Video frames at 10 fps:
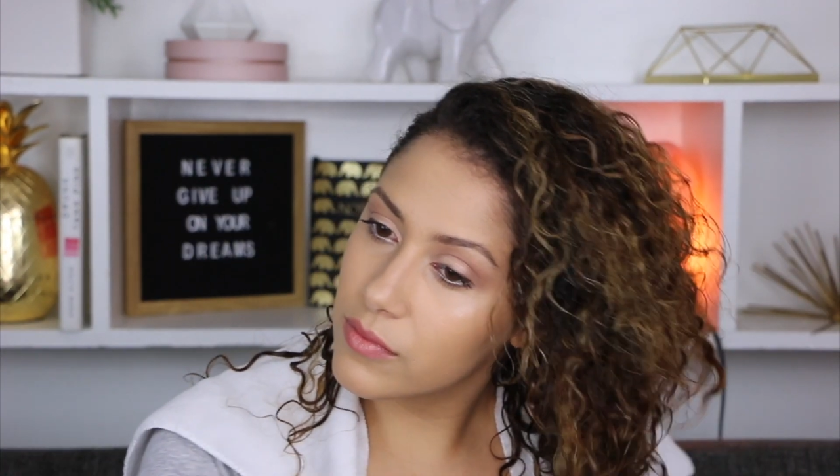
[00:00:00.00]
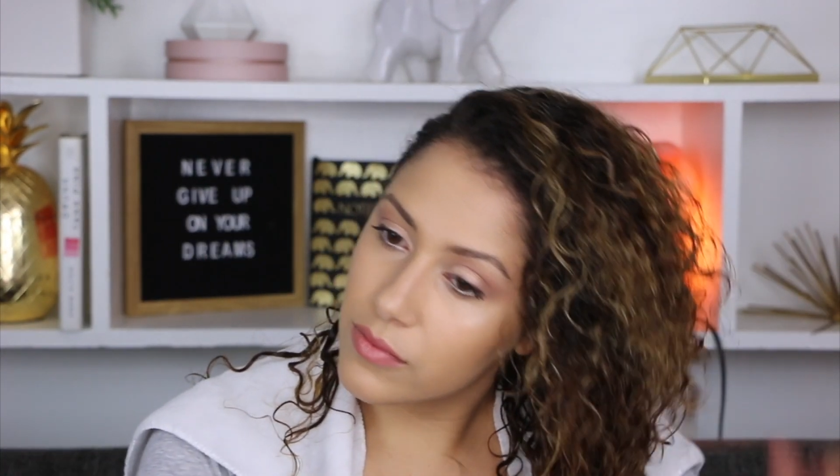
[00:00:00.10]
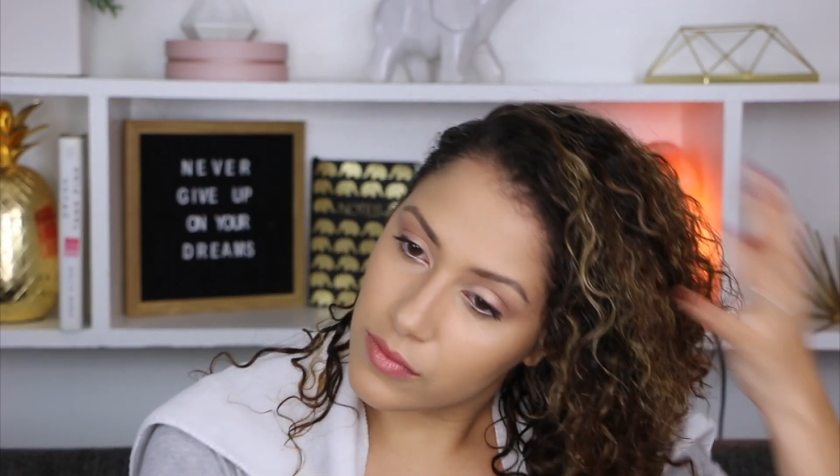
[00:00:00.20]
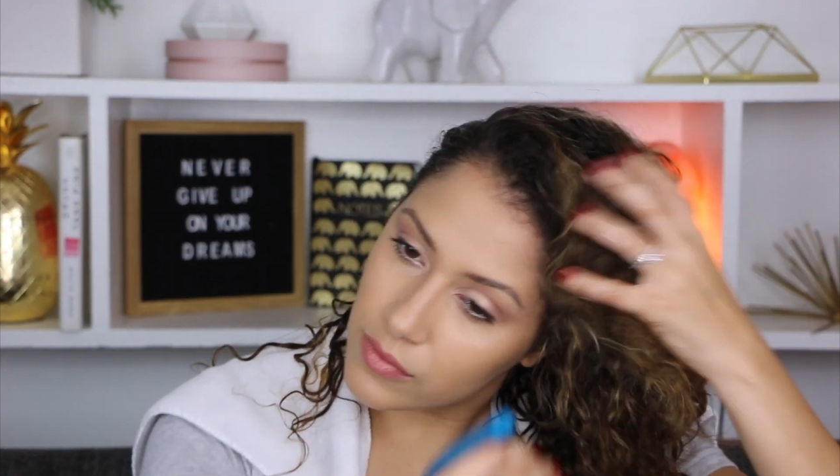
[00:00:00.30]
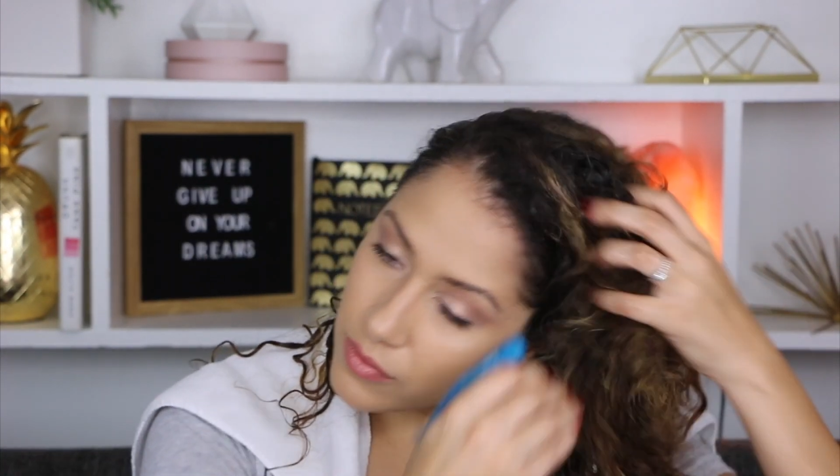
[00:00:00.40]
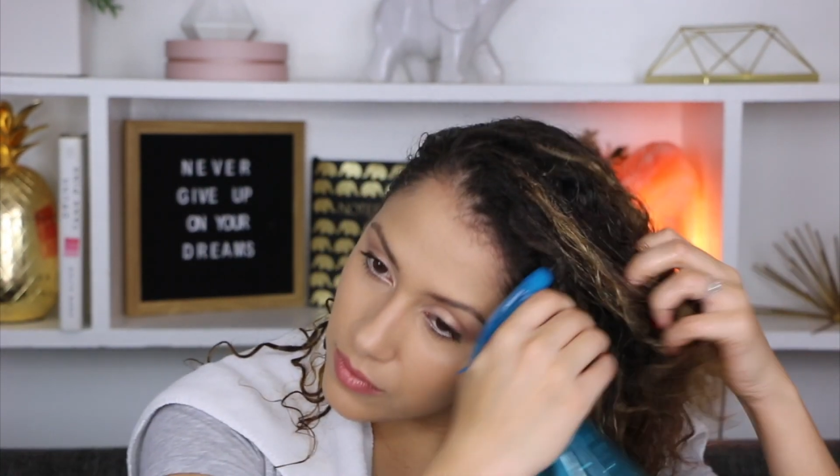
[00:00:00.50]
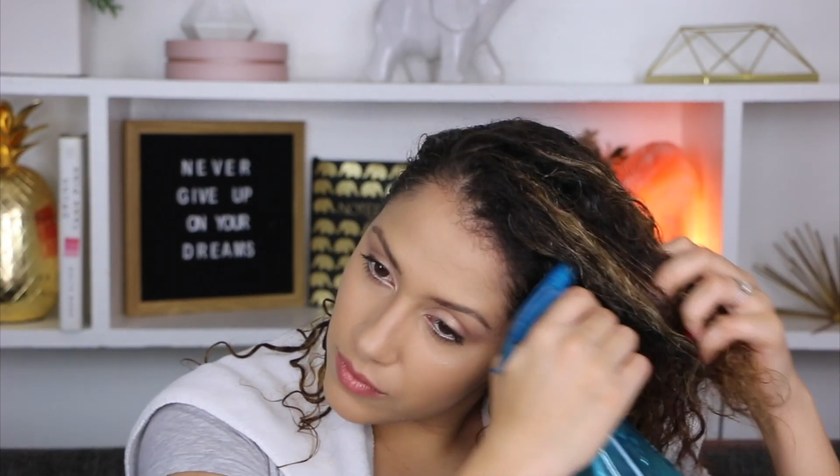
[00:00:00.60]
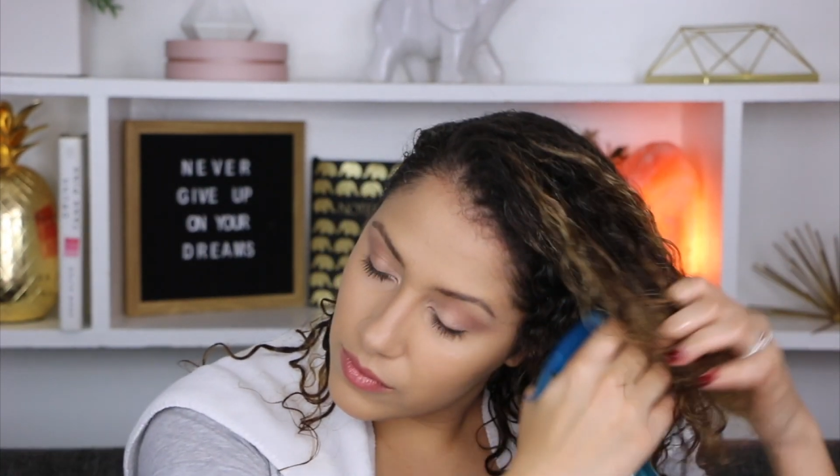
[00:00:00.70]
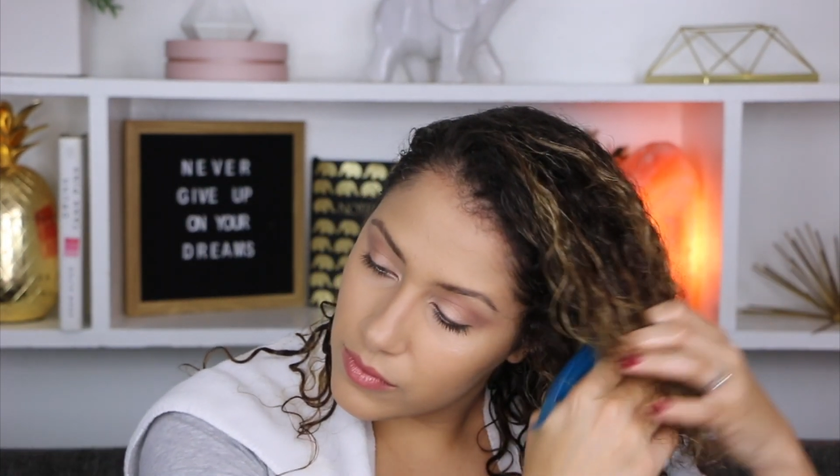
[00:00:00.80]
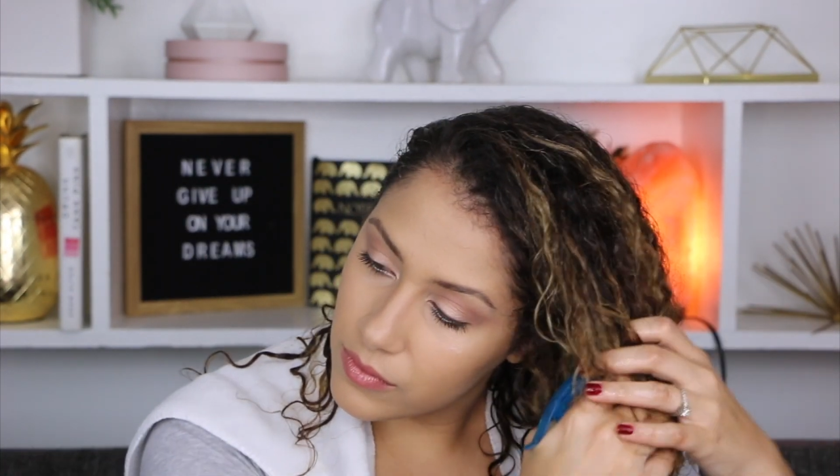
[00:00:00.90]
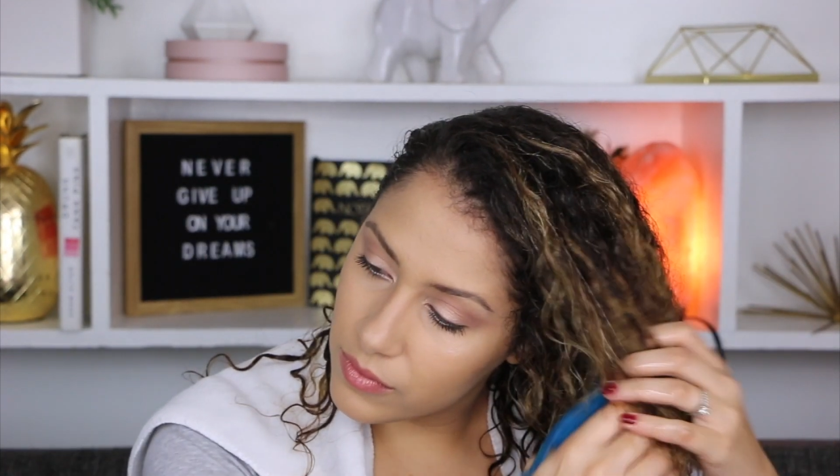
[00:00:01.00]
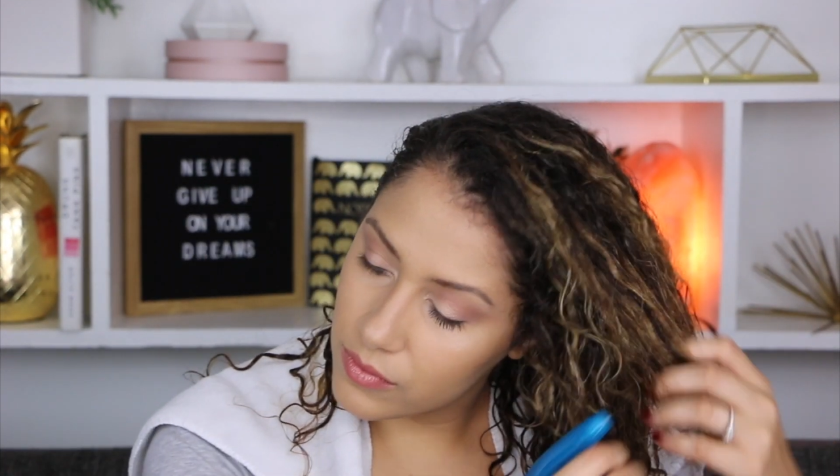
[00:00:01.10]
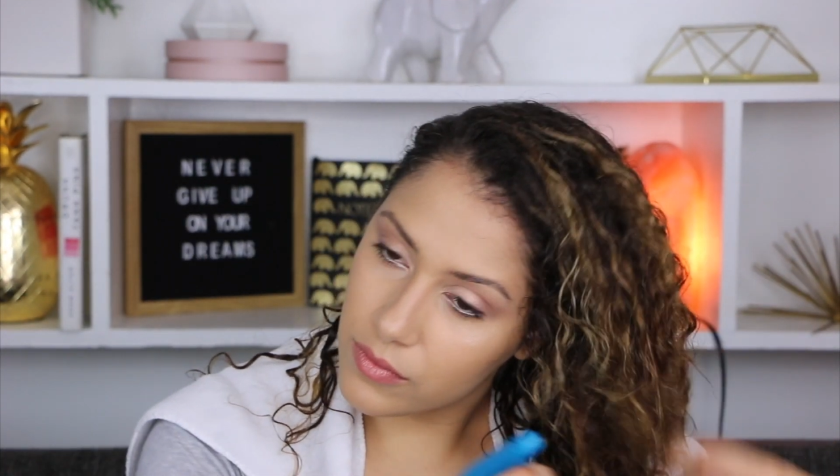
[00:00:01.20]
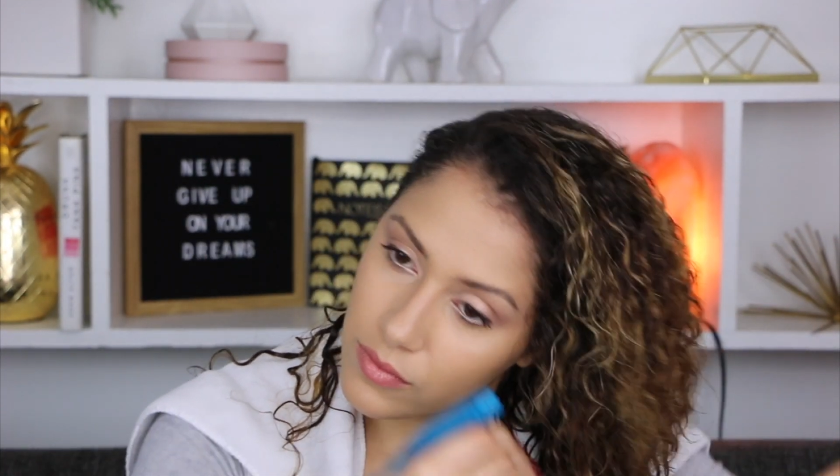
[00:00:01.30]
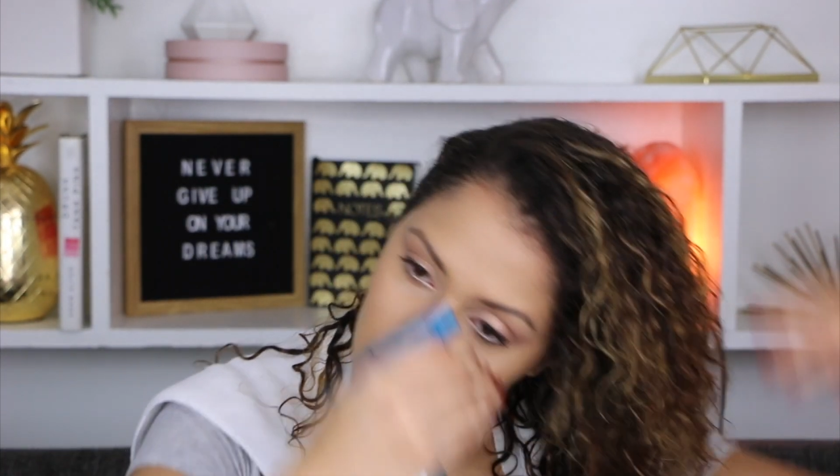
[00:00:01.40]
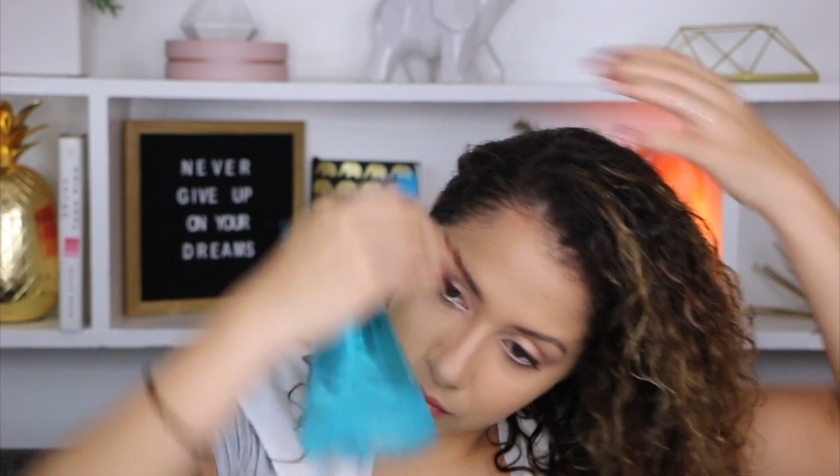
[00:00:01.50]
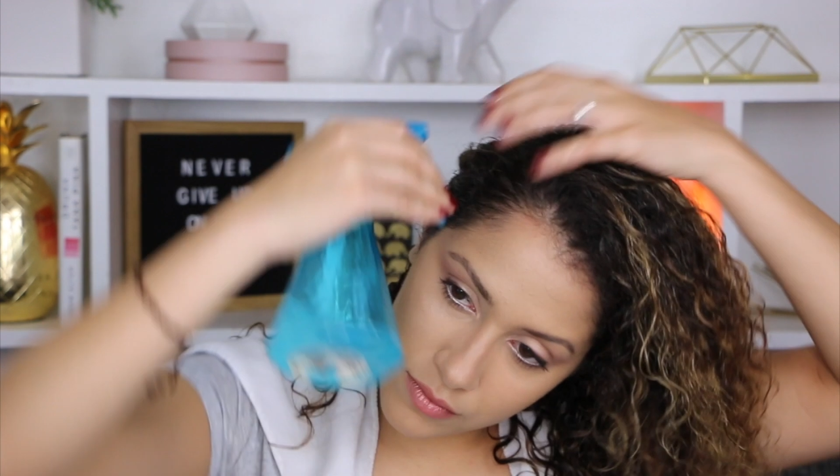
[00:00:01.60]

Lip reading: of water before I apply